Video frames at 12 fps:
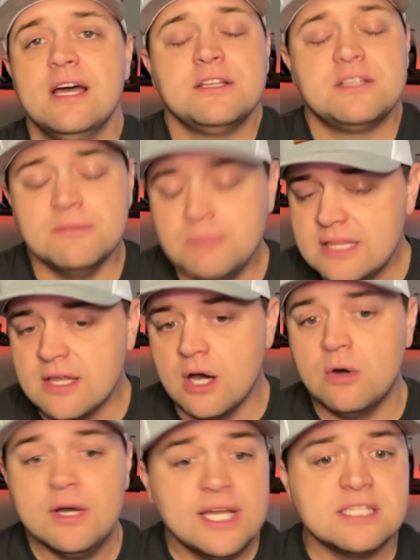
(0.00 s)
to me,
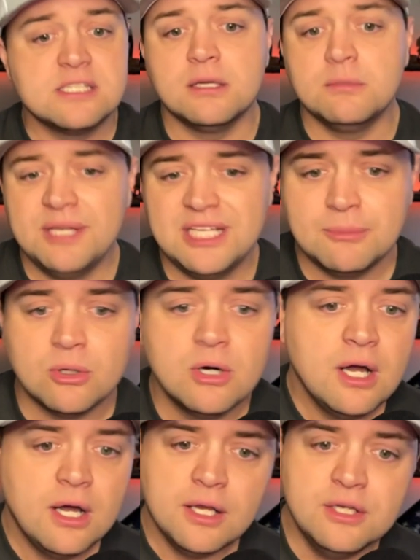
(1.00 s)
though, is unbeatable.
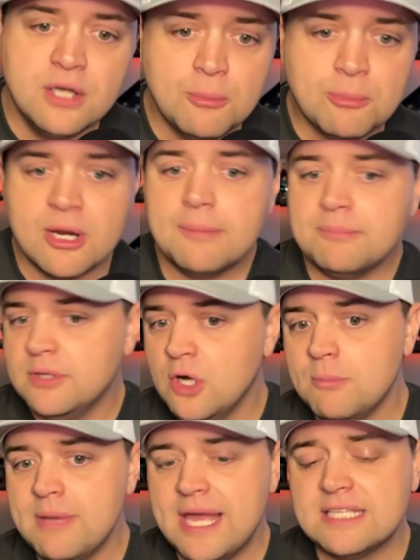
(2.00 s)
No prep,
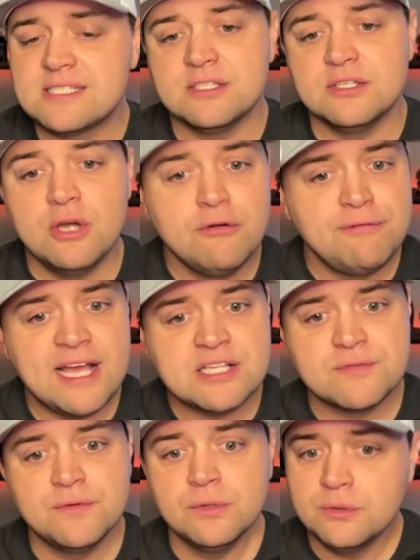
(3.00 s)
no mess, no
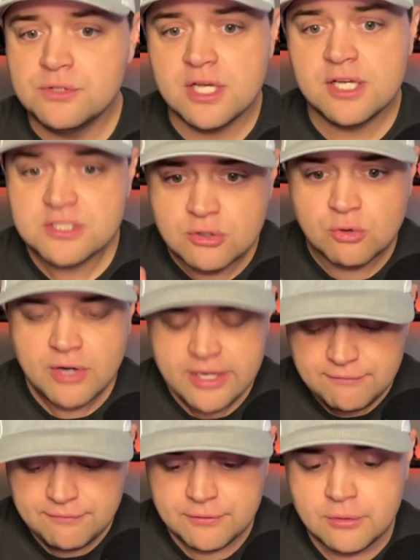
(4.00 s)
fast food, just
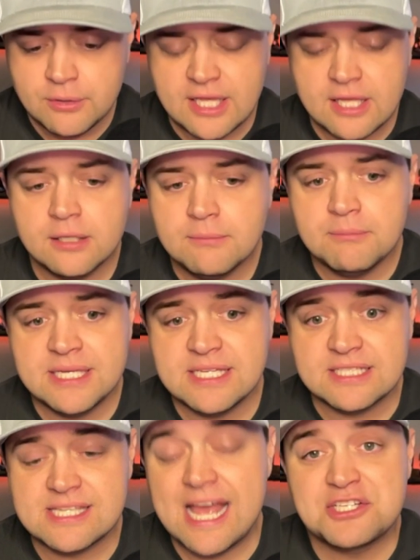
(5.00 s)
great food in
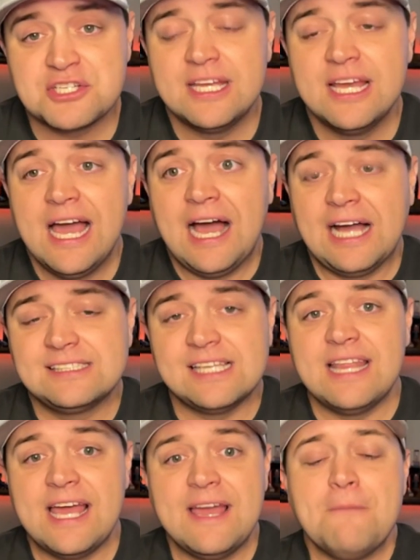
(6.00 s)
minutes. Actually, I say
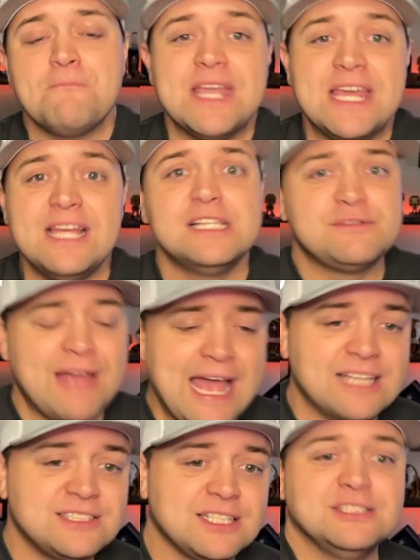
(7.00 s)
that it is
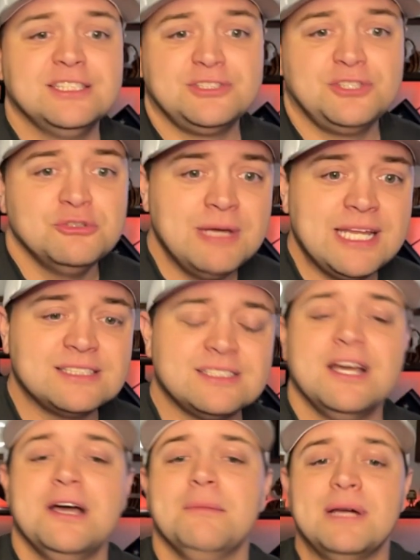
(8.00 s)
fast because it's 2 minutes,
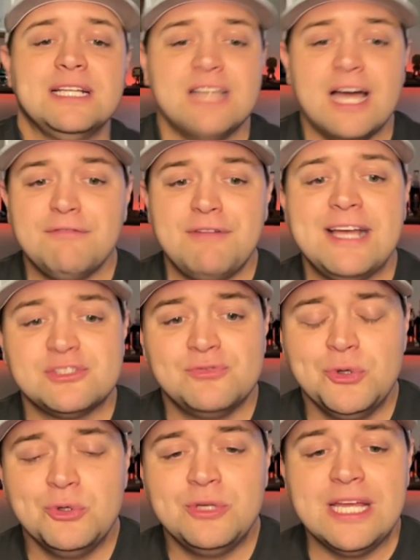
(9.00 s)
but it's not fast
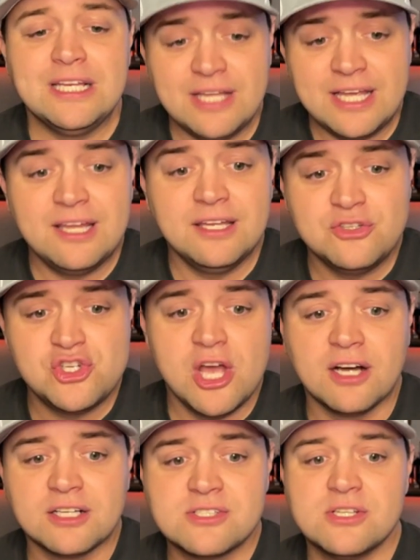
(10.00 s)
food in
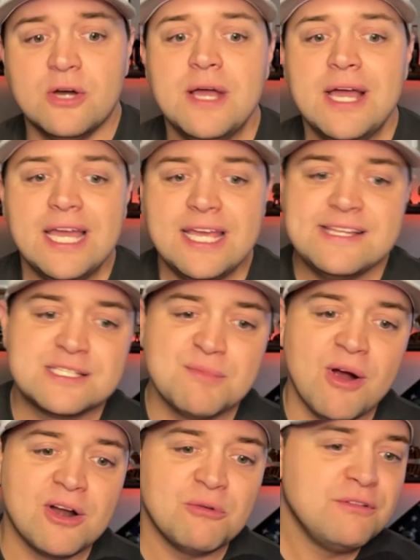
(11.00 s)
junk. So eat
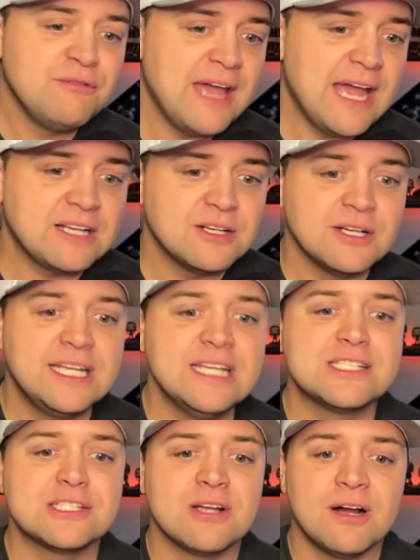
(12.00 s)
smart with Factor.
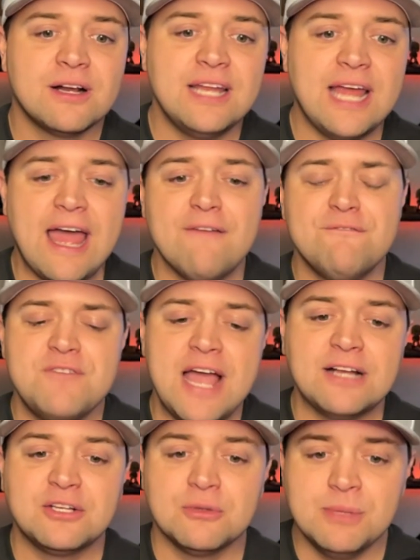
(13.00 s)
Get started at
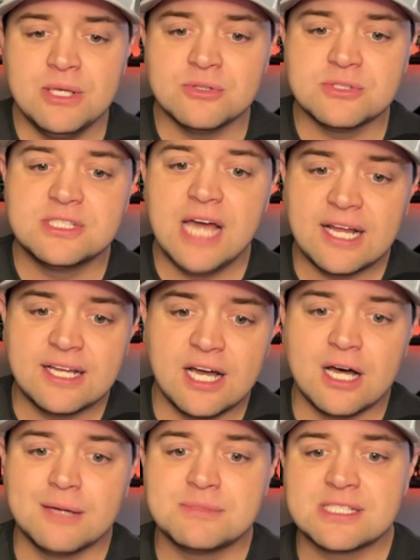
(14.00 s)

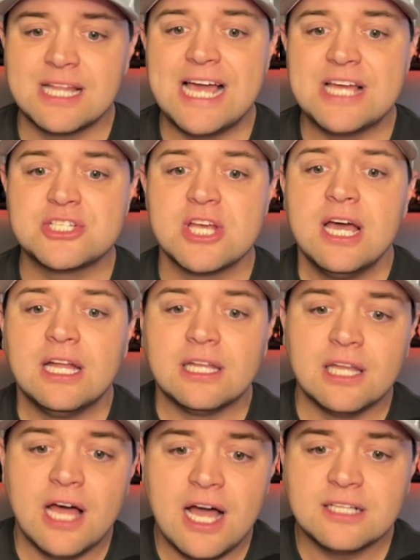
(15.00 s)

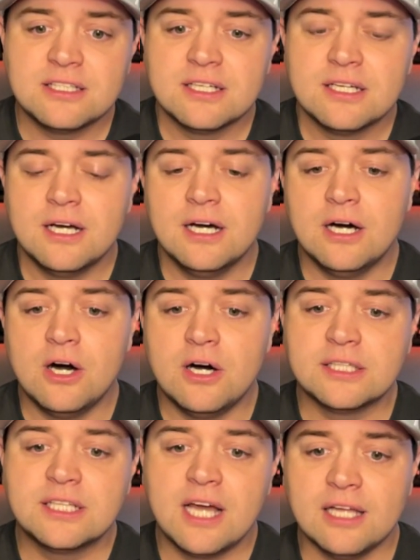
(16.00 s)
factormeals.com/locked
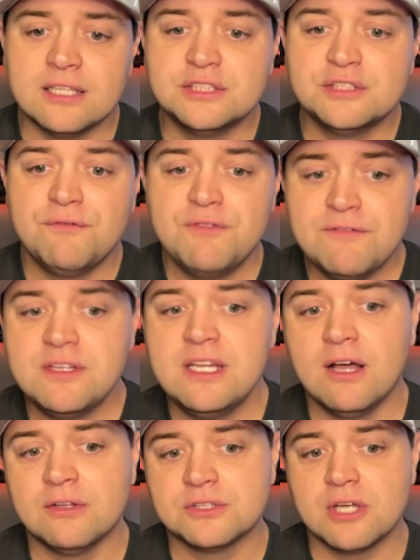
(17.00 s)
on college,
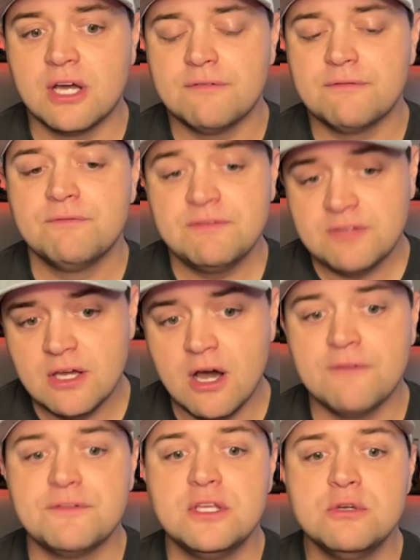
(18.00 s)
$50 off, 50
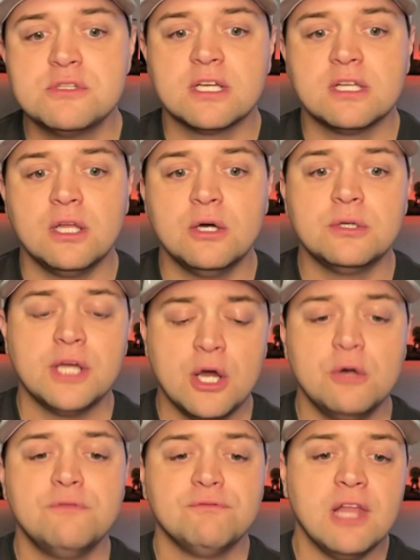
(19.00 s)
off. Use the
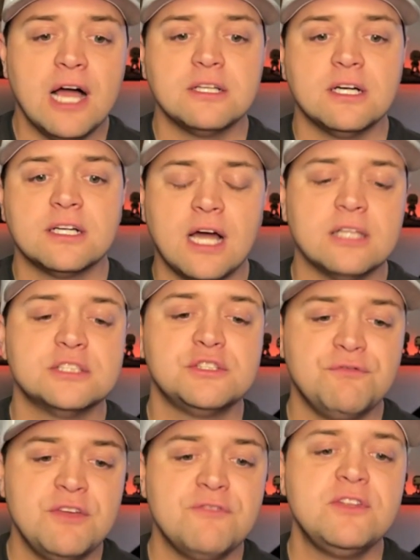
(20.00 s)
code locked on college
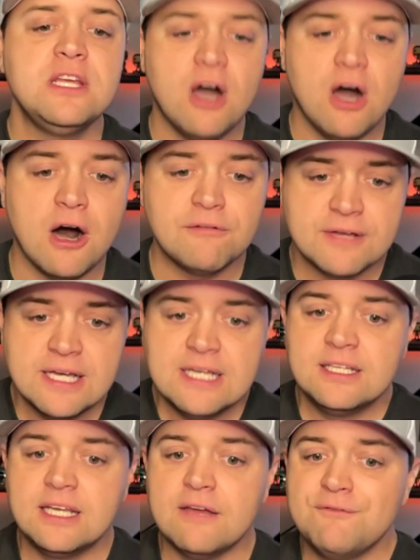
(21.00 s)
50 off
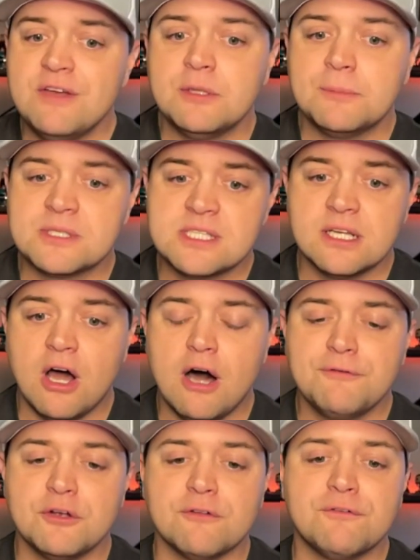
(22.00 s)
to get 50%
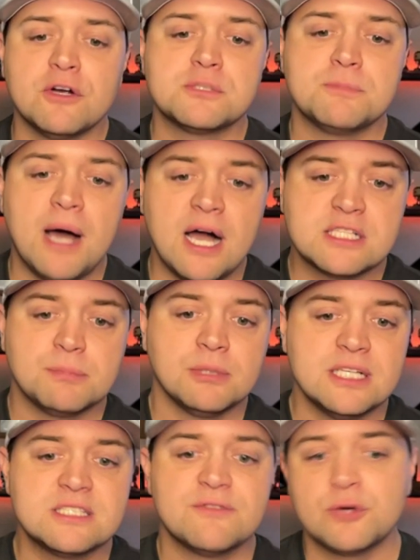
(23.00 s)
off your first box
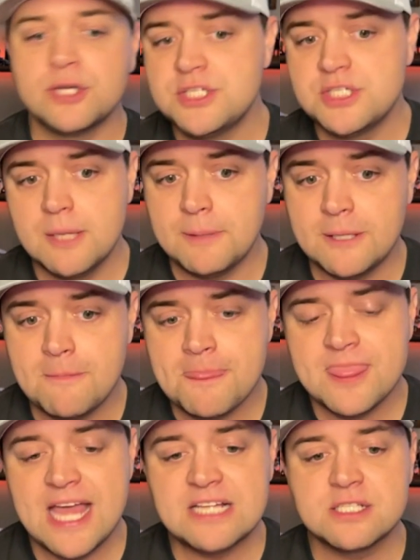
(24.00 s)
plus free shipping.
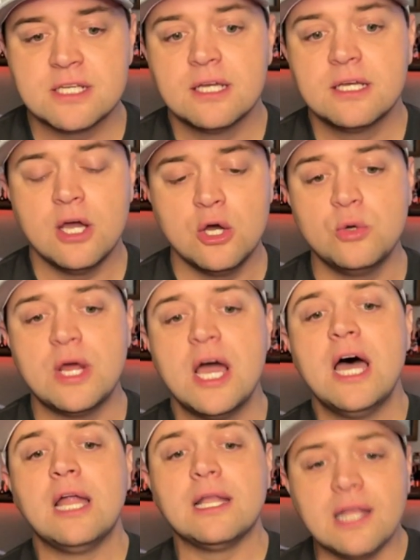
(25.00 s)
That's
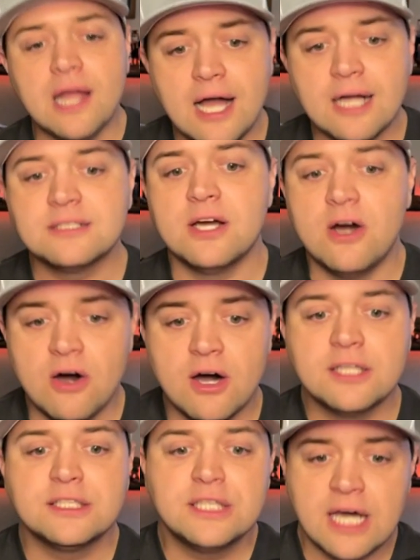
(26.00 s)
code locked
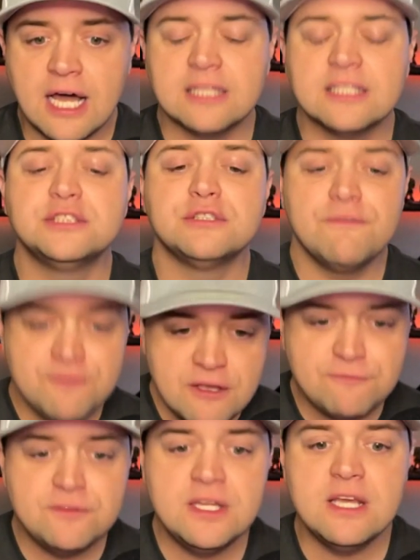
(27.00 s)
on college
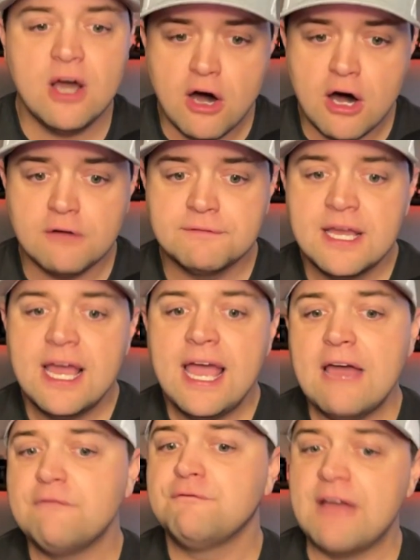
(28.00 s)
50 off
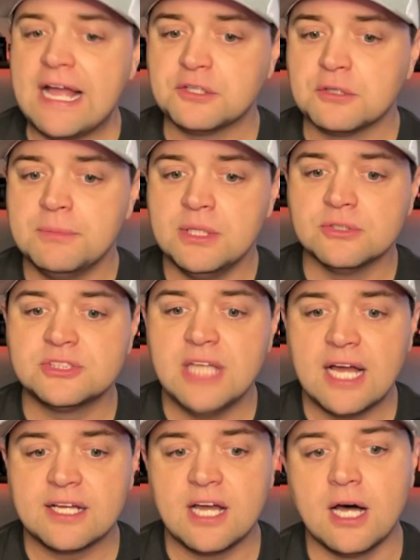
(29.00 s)
at
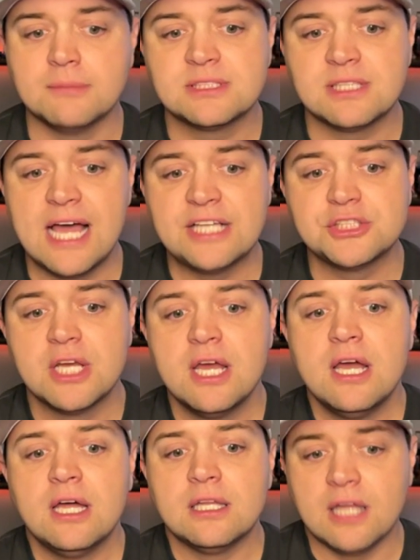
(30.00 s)

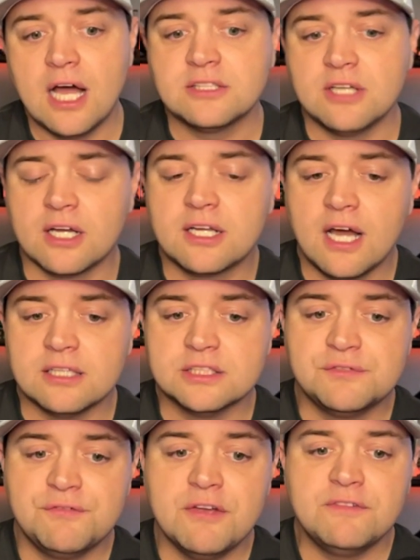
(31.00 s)
factormeals.com/locked on
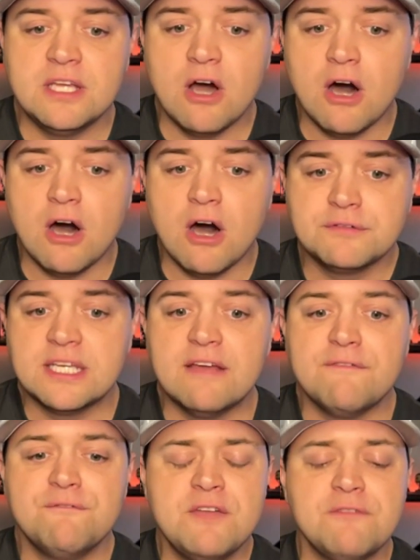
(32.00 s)
college 50 off to
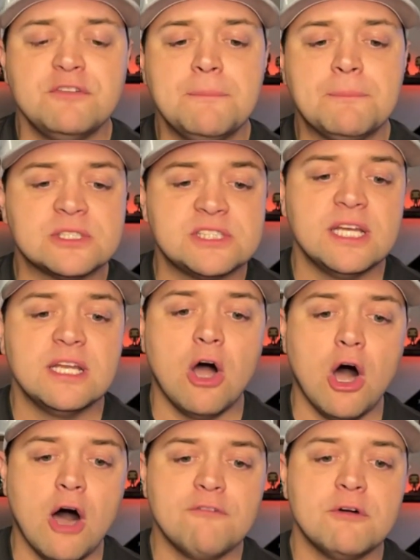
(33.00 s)
get 50%
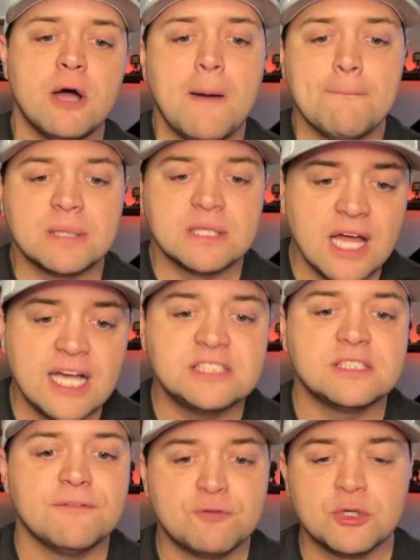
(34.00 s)
off
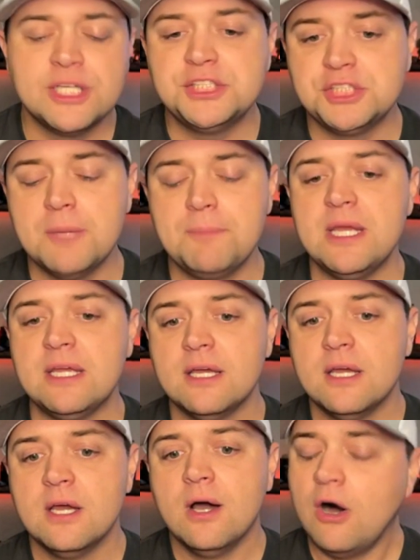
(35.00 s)
plus free
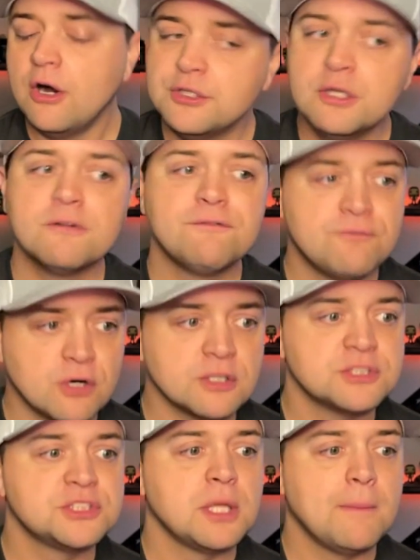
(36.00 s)
shipping on your first